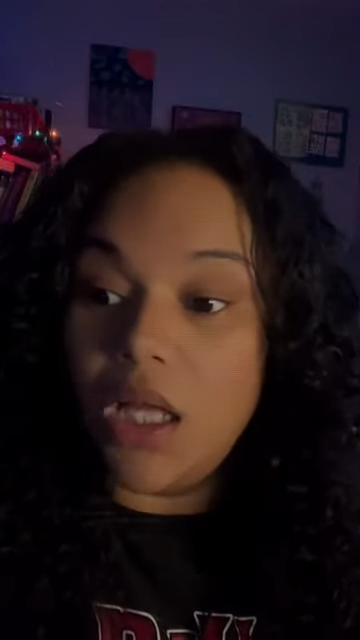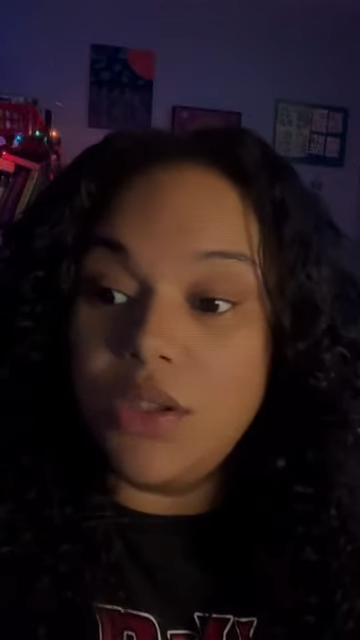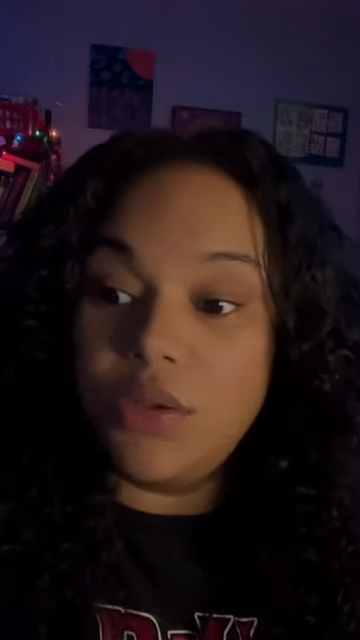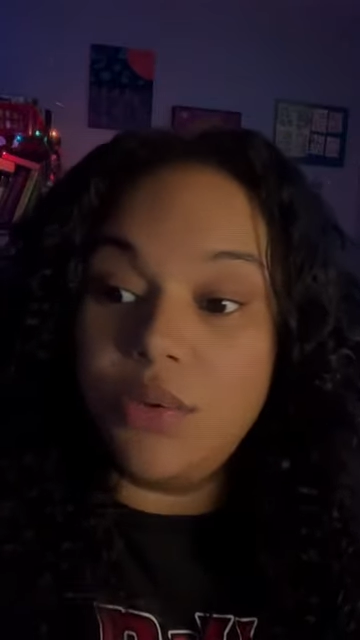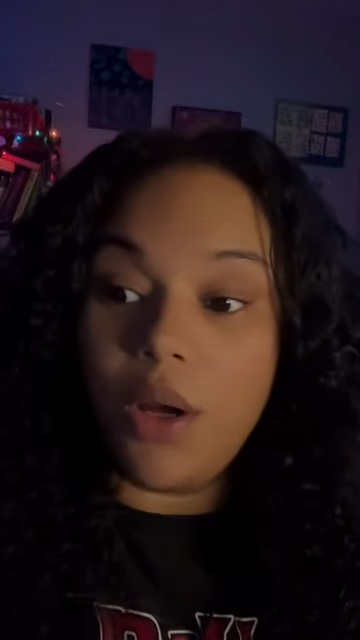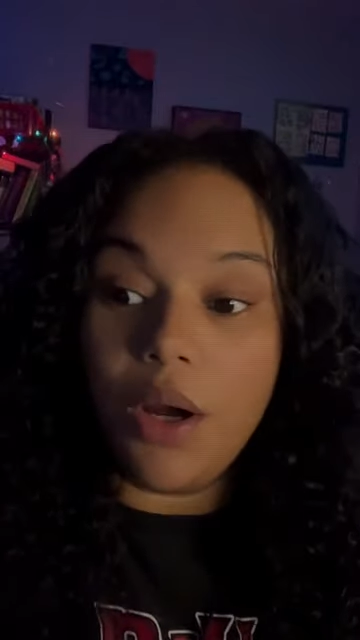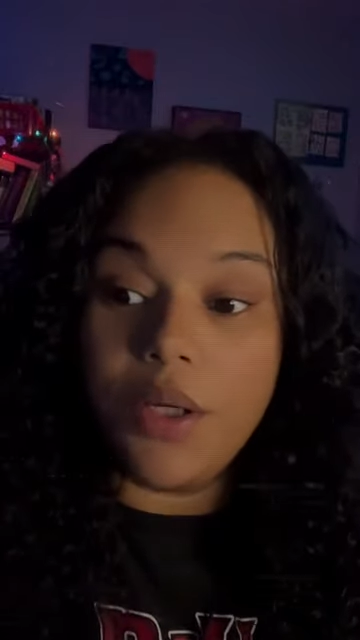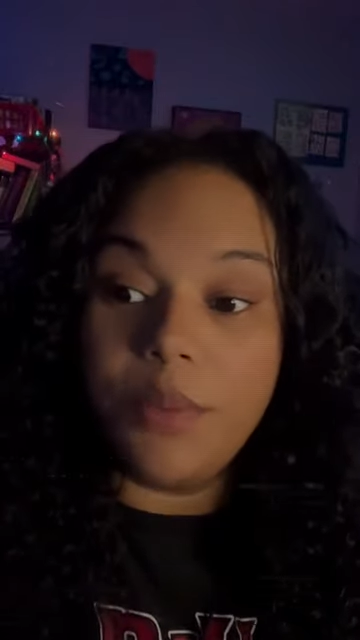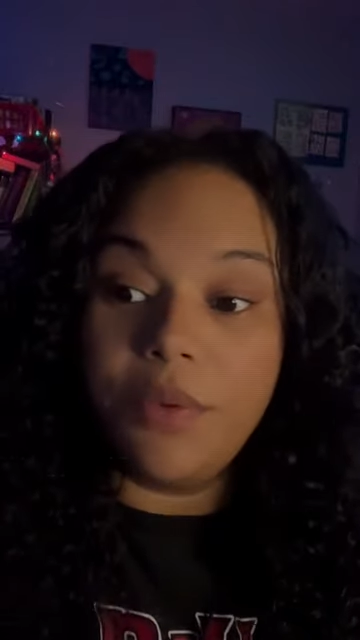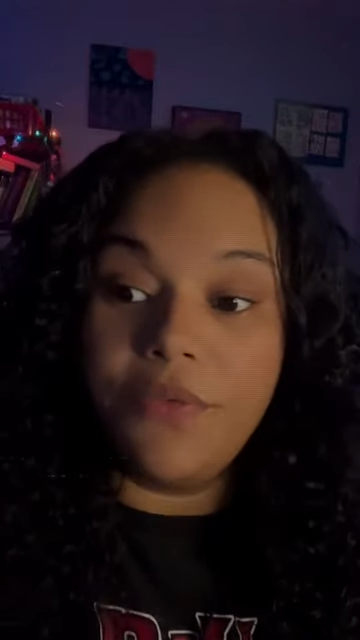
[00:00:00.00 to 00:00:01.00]
a little
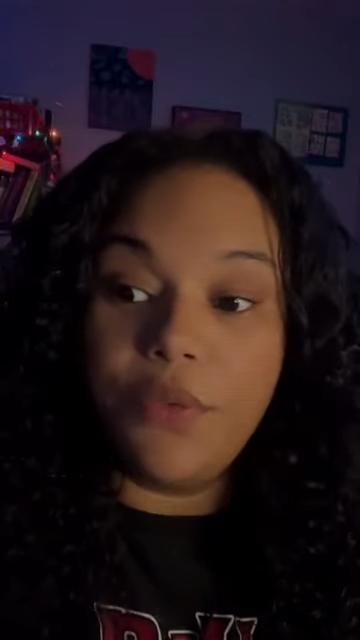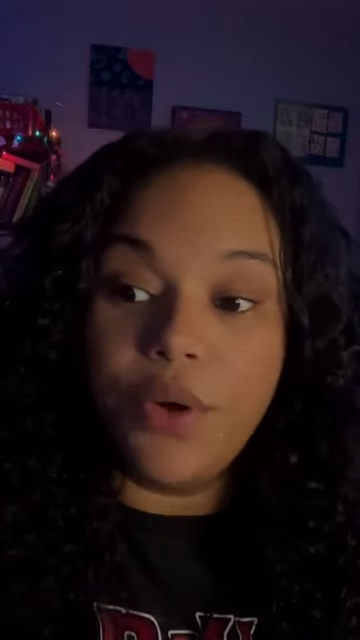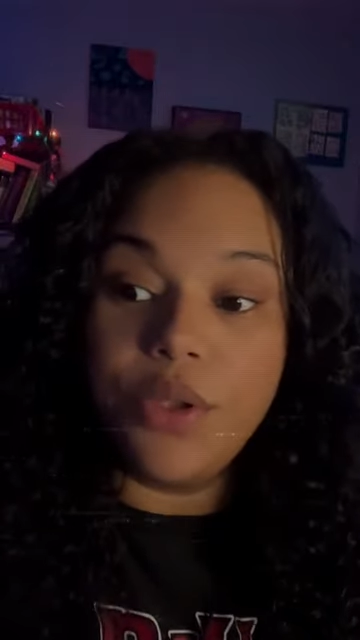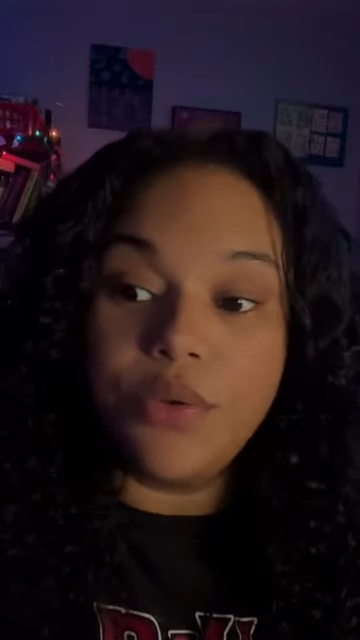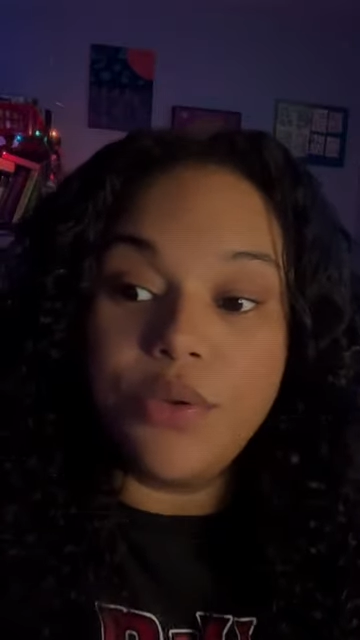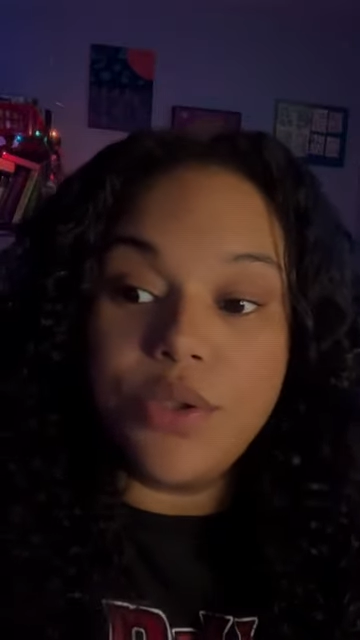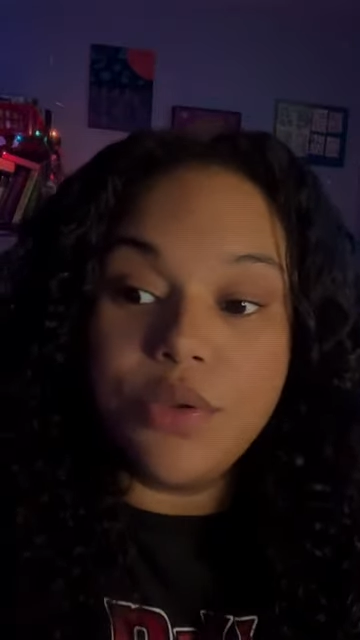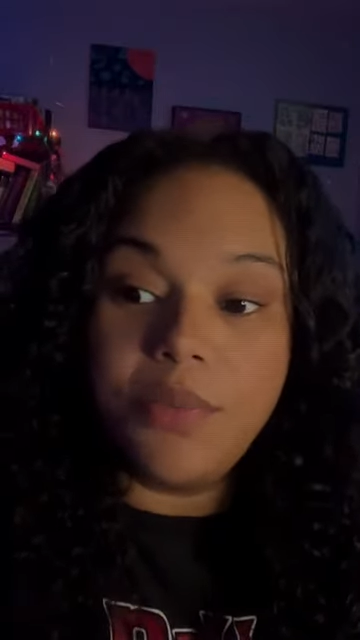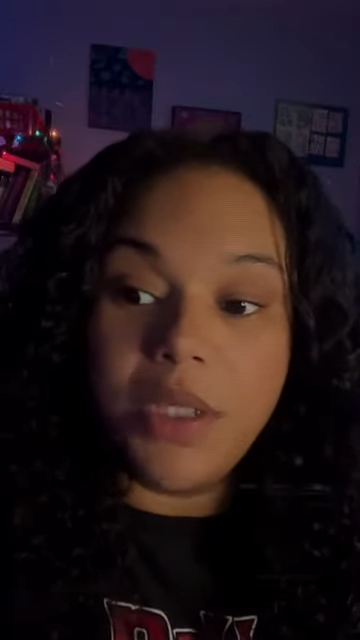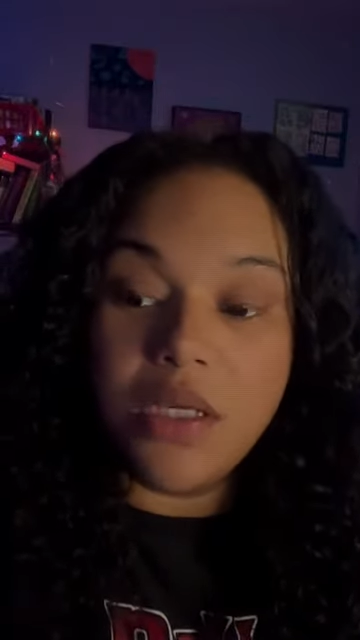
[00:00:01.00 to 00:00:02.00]
harder before you
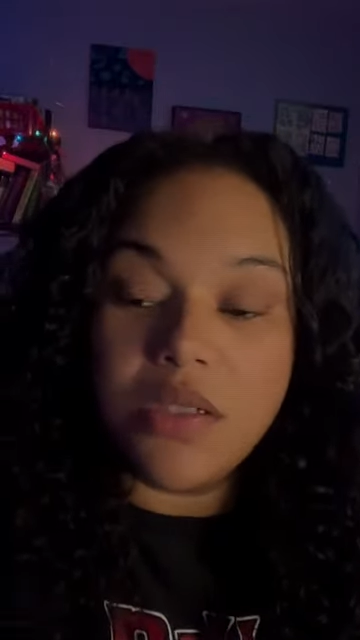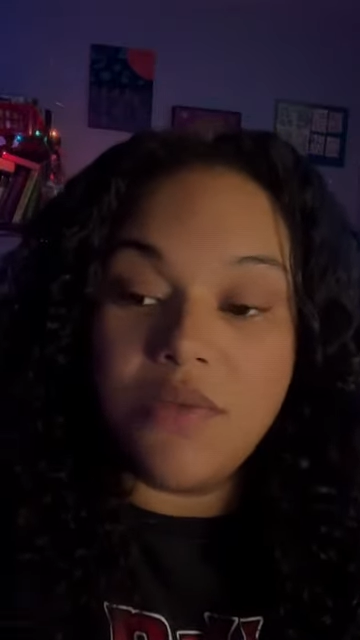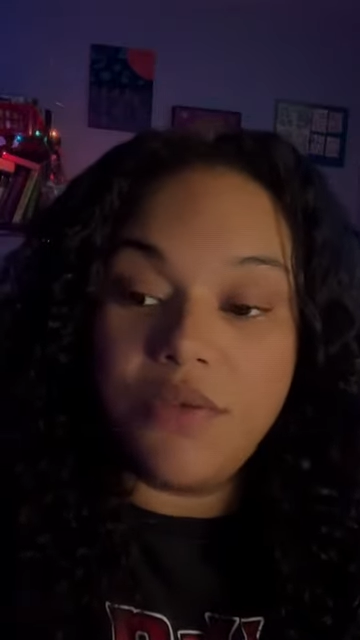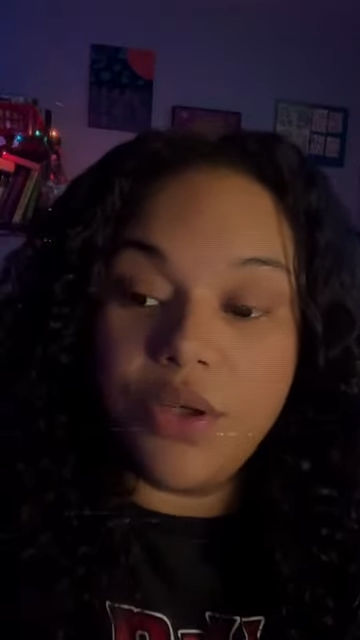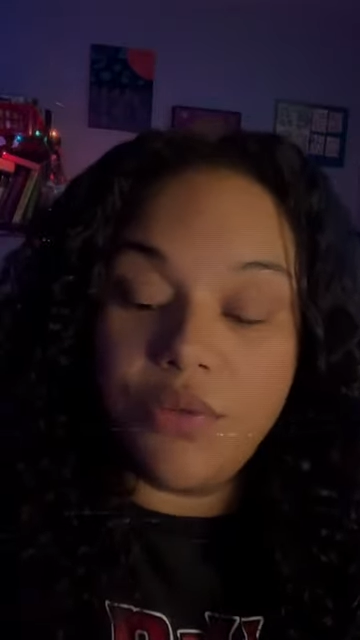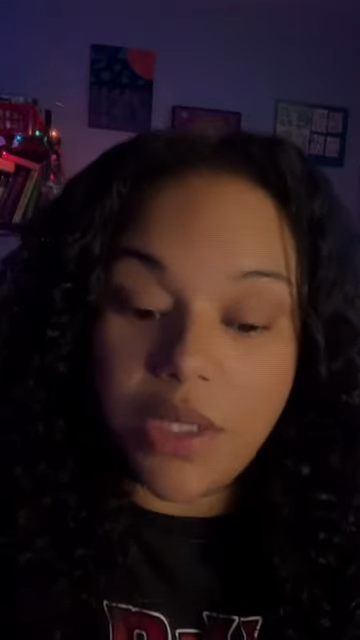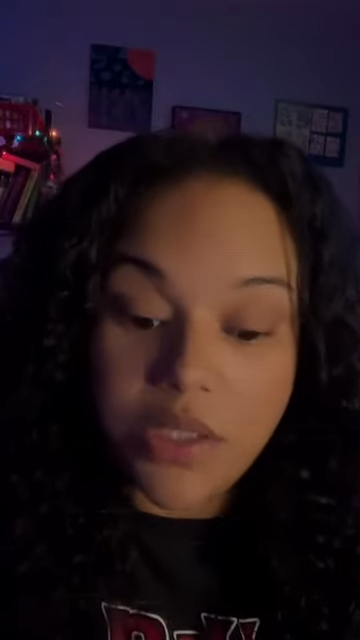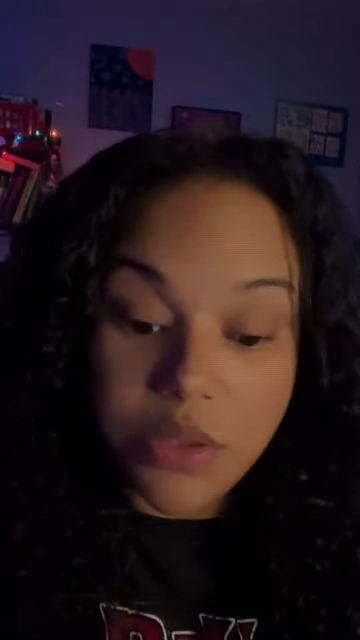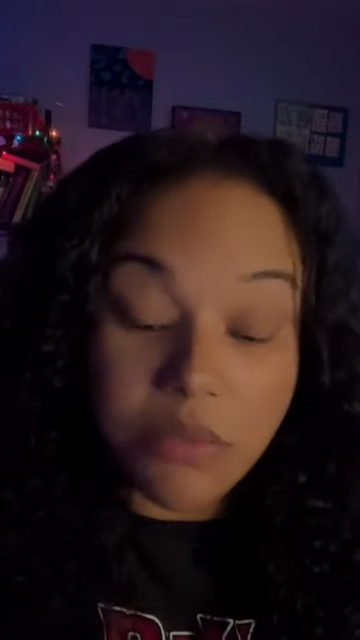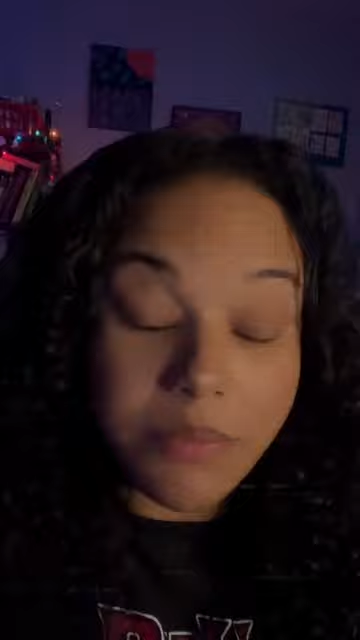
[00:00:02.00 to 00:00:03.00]
do because of the
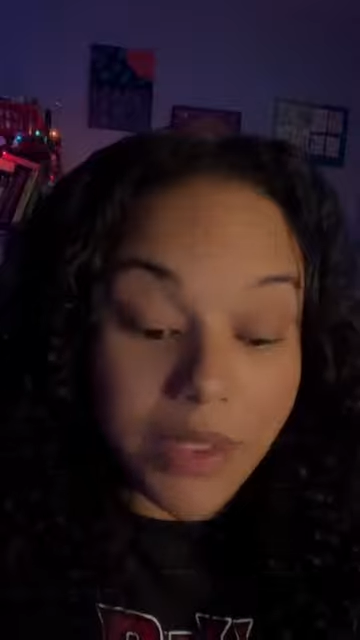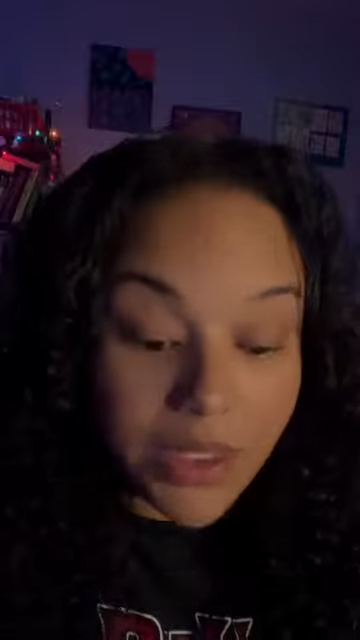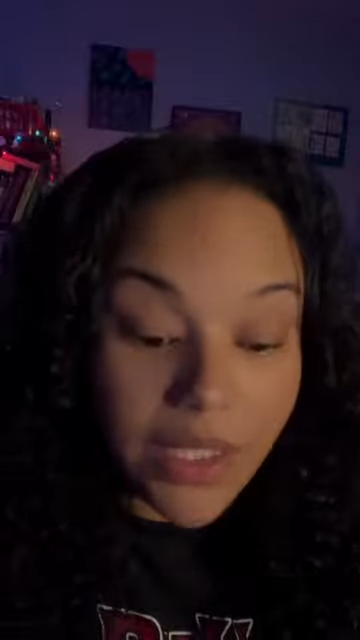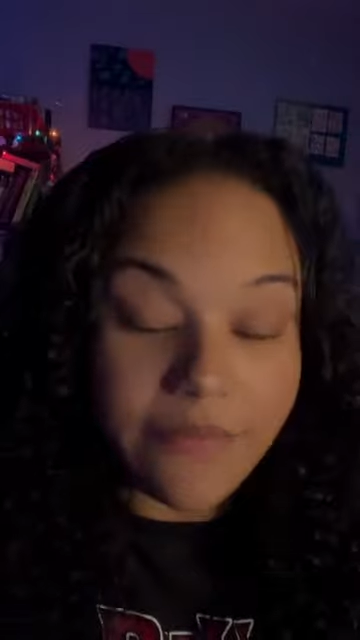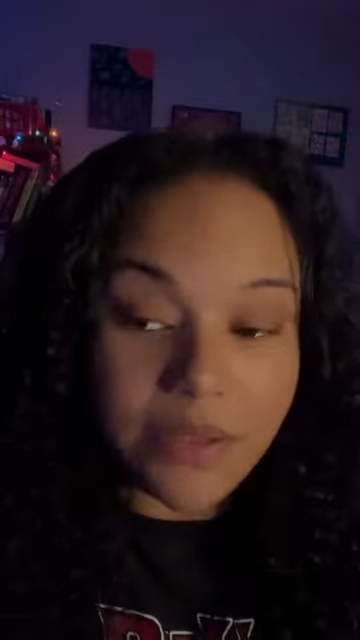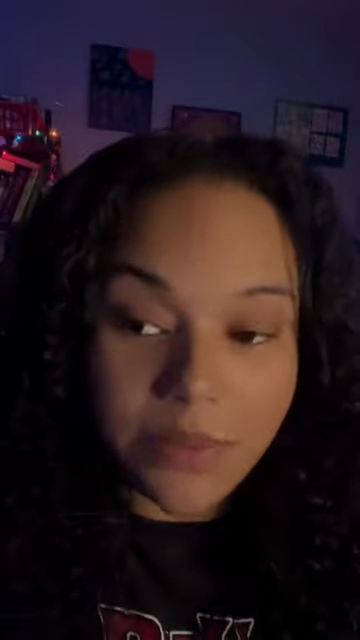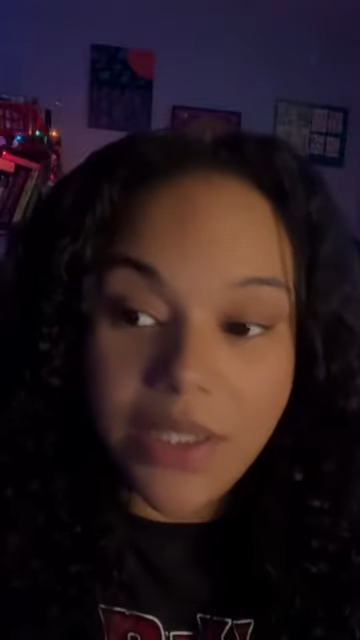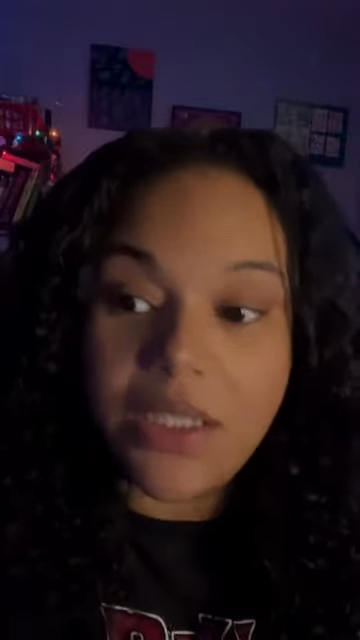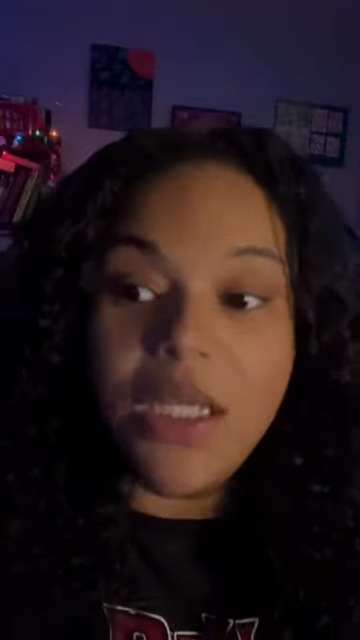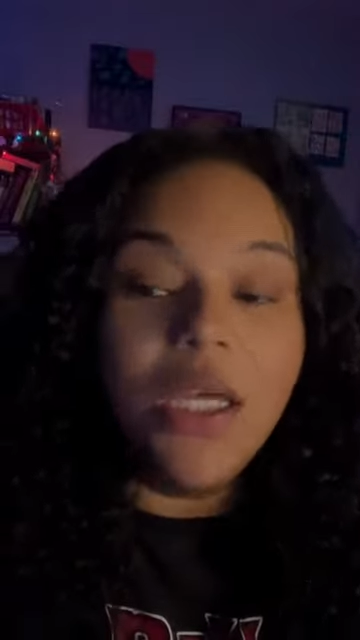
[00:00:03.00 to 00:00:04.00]
regrets you will be left
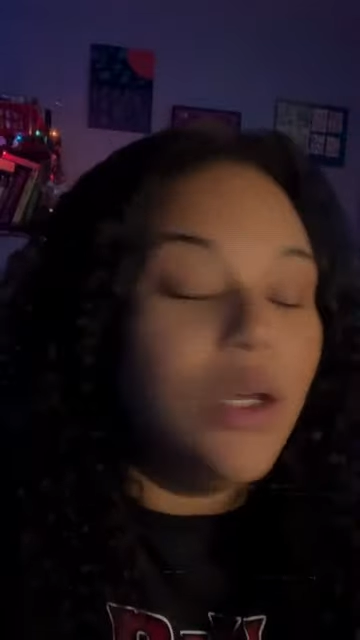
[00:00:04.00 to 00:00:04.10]
with.